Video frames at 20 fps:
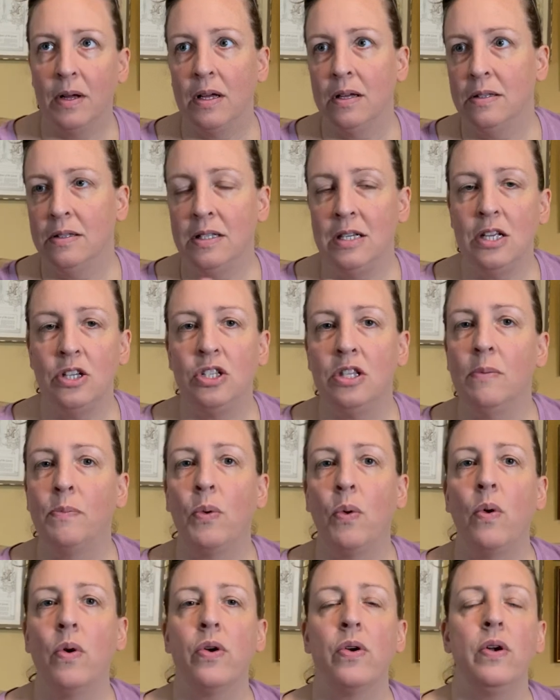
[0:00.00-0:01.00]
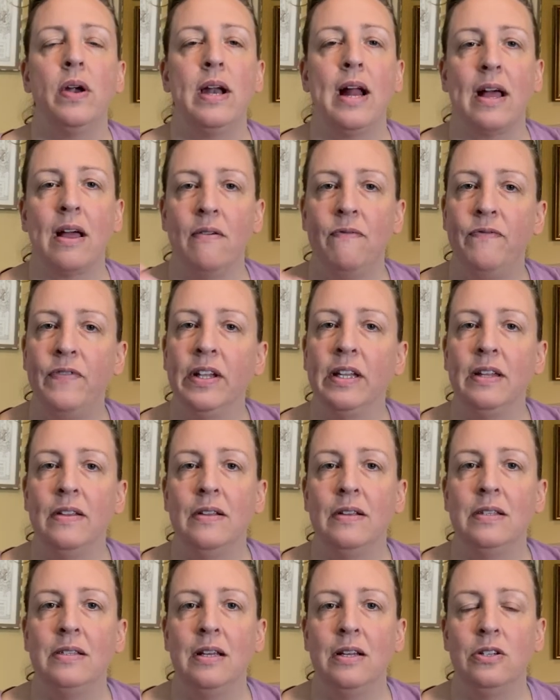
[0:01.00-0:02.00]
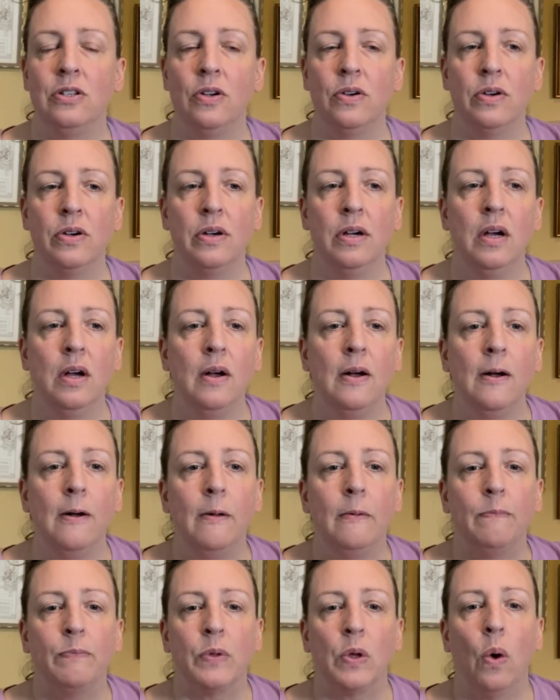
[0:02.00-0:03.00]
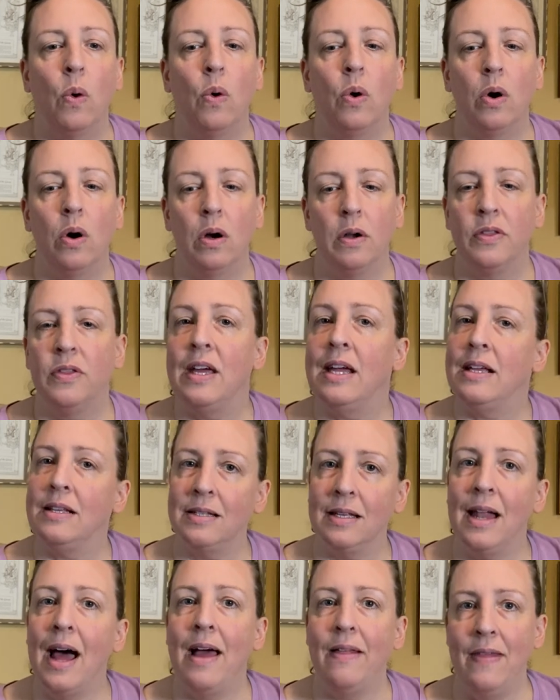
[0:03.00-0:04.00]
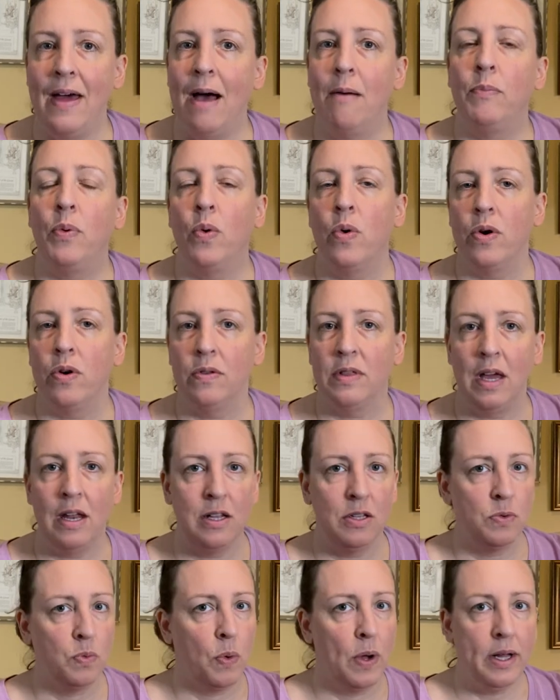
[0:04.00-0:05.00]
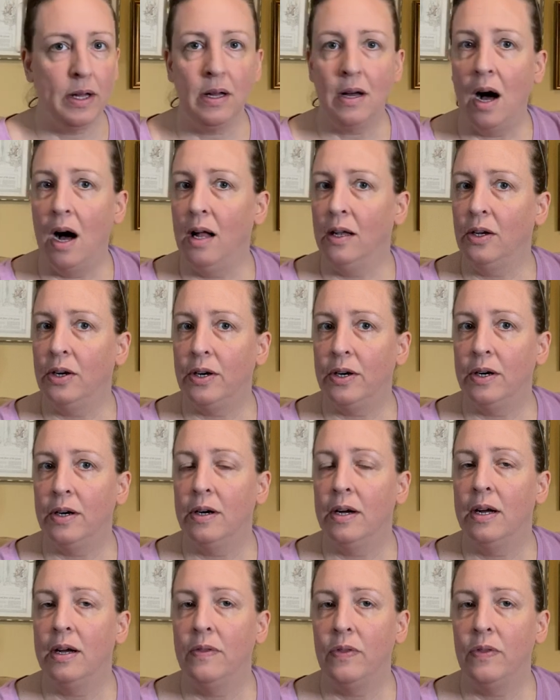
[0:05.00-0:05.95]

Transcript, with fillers: stitch the border and I can fill in the center, or things like that border that is one color.